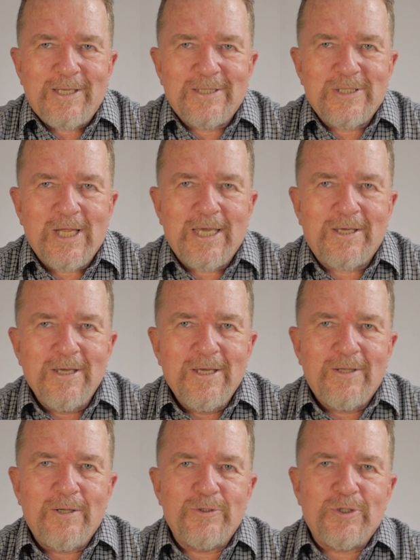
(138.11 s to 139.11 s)
It's like
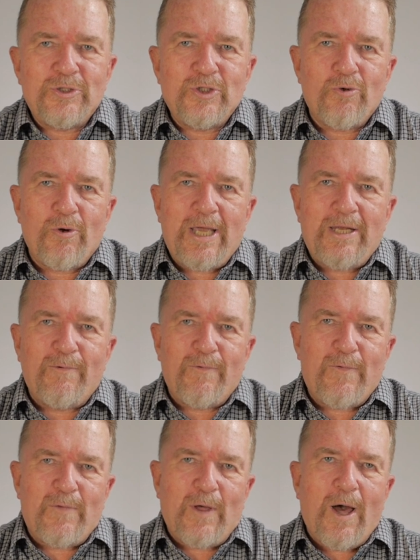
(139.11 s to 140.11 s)
there's a train of
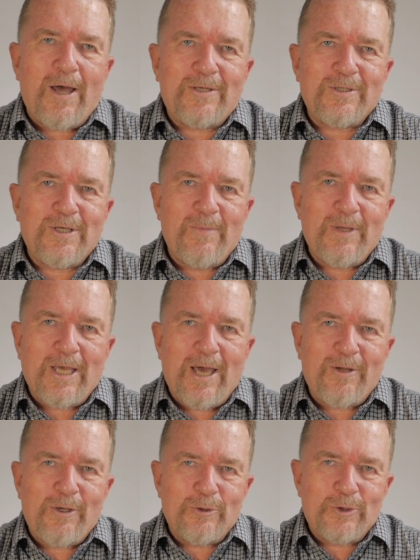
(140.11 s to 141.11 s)
thought coming
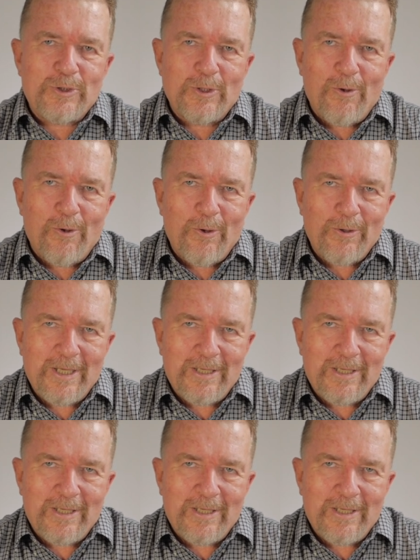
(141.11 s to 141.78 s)
out of your soul,